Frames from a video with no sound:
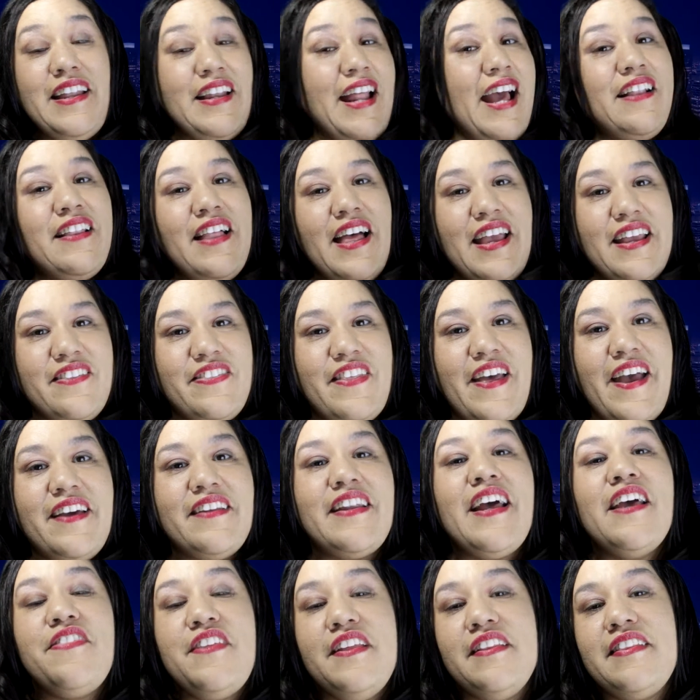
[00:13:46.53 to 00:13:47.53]
And I like
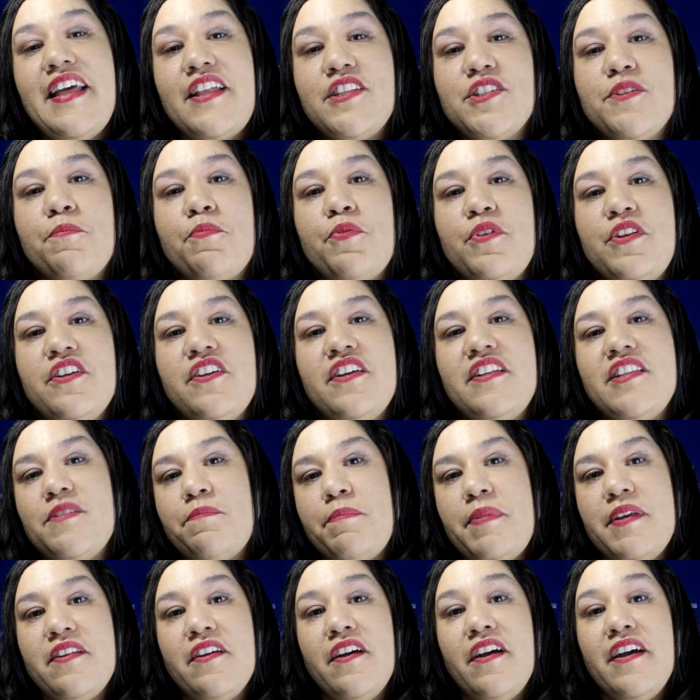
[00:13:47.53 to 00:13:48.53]
that. I think that's a pretty
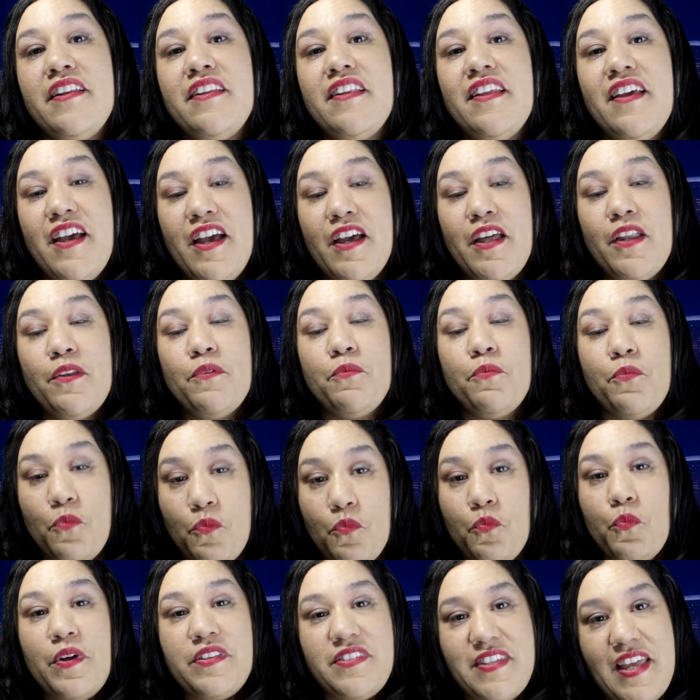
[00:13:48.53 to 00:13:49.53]
good spin
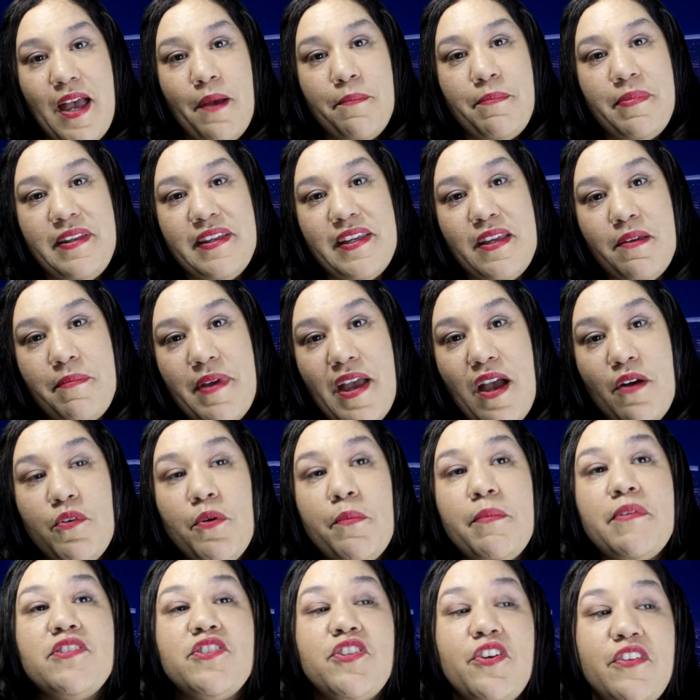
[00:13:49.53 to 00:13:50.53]
on what's happening in
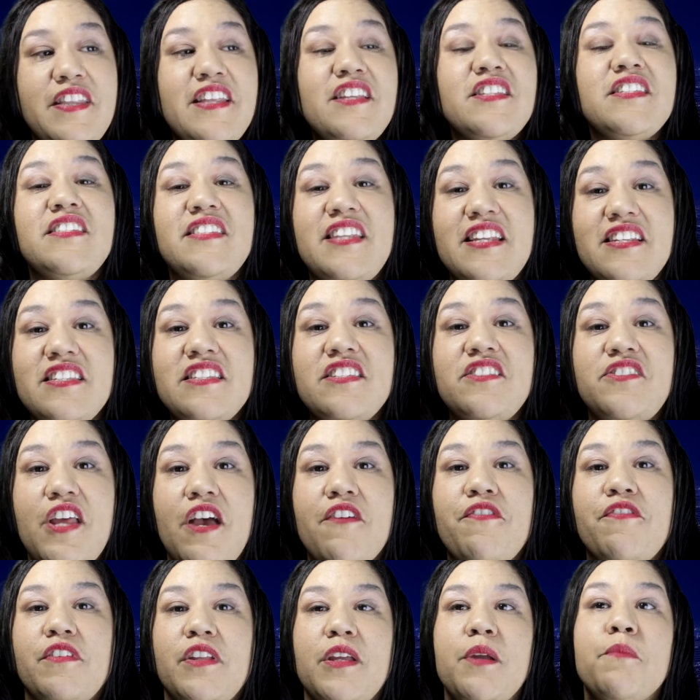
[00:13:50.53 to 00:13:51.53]
Batwoman. So this is
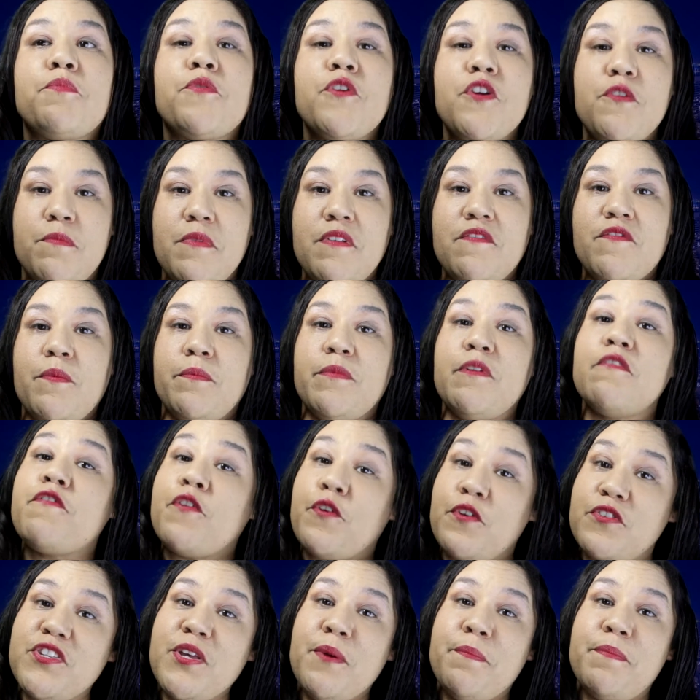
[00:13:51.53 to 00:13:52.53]
definitely an improvement from
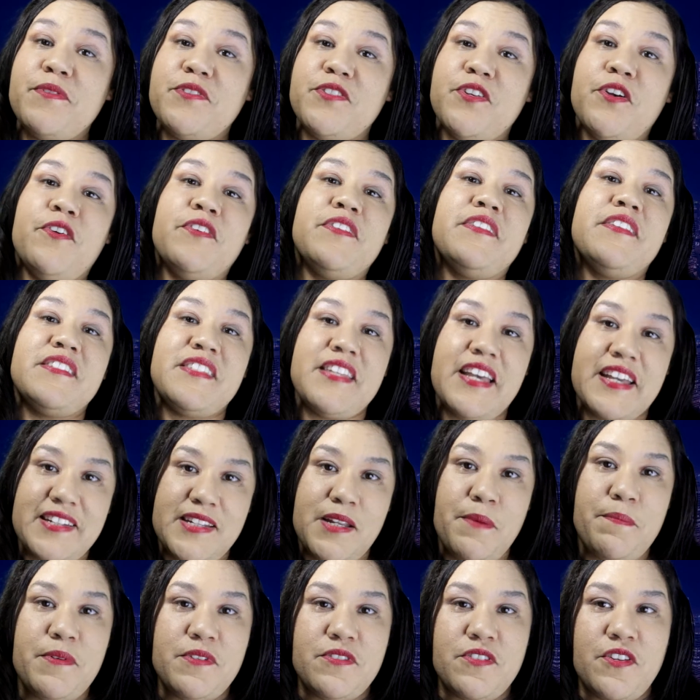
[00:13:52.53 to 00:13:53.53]
the first episode and the
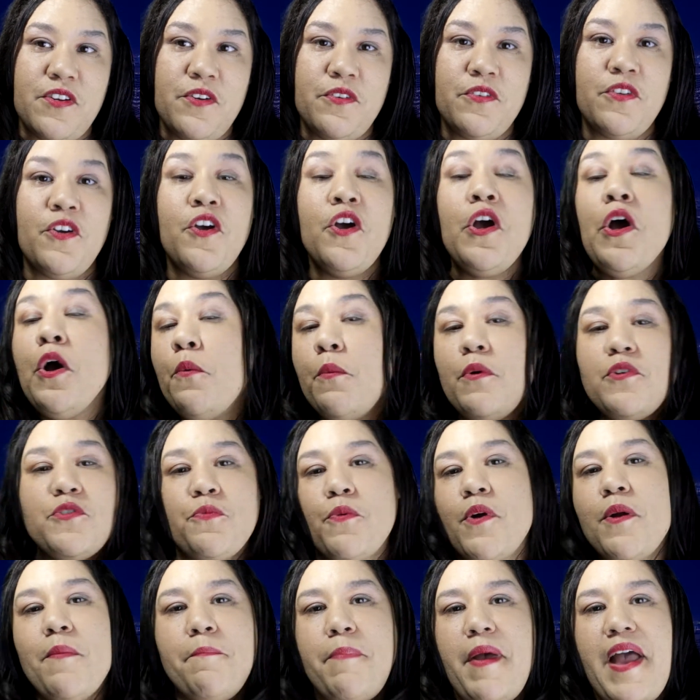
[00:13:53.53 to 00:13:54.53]
second episode,
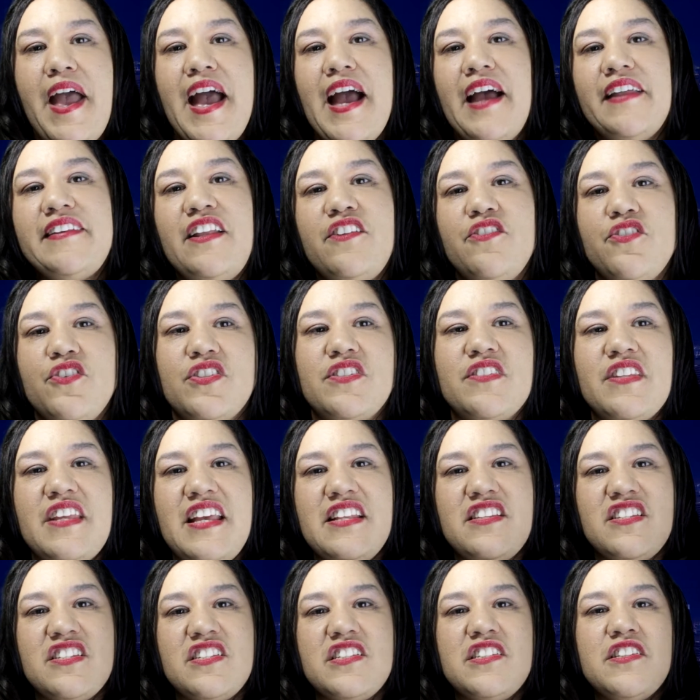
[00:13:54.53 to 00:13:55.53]
which weren't bad.
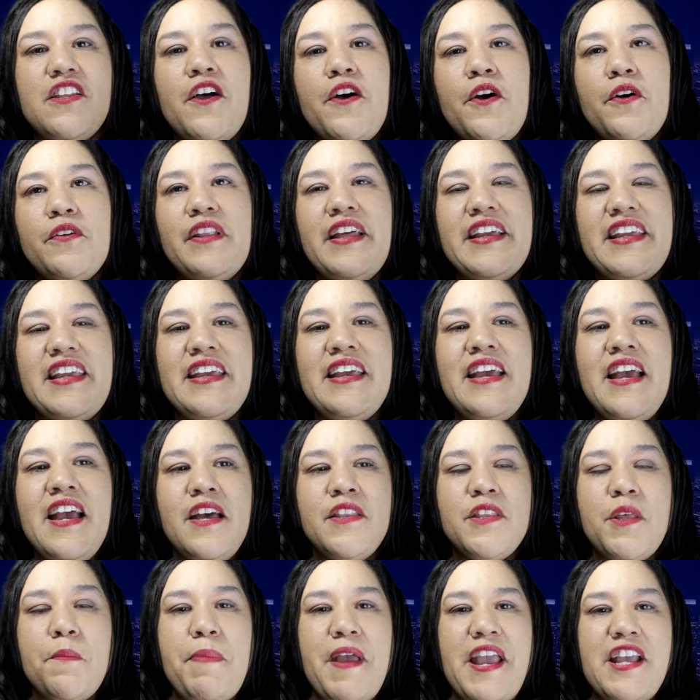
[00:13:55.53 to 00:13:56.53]
It's slow. Like,
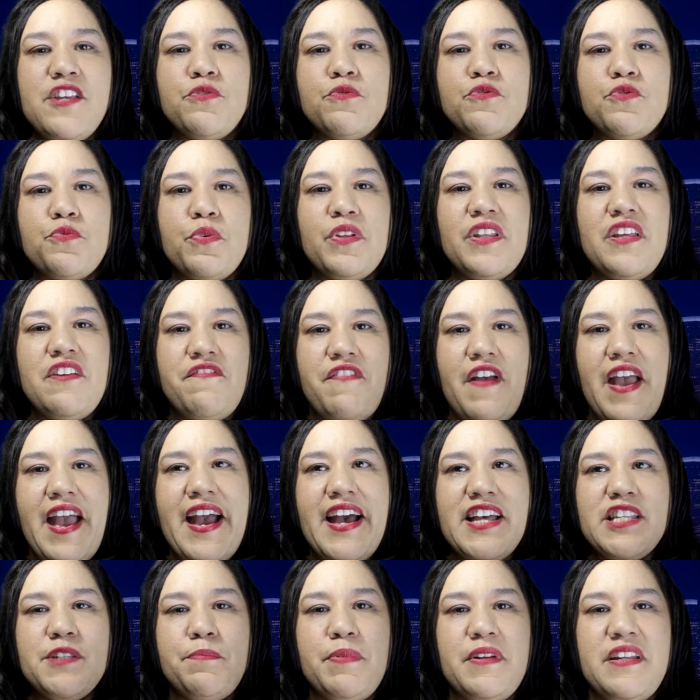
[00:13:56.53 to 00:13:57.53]
the pace was really
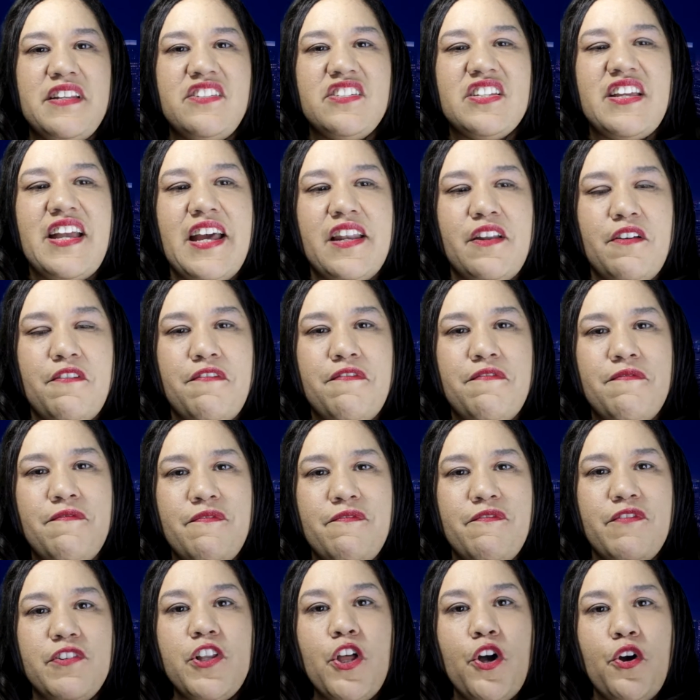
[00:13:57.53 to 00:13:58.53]
fast, but it just kind of
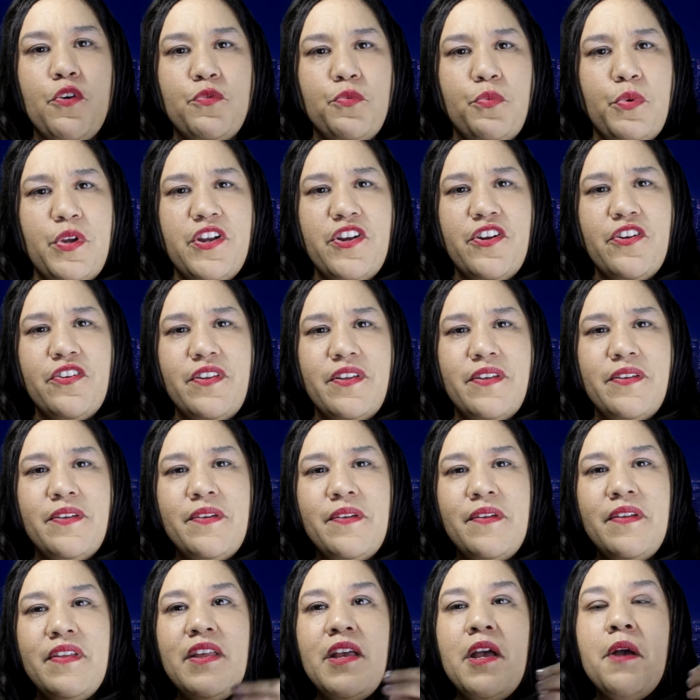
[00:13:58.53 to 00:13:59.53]
flowed weird.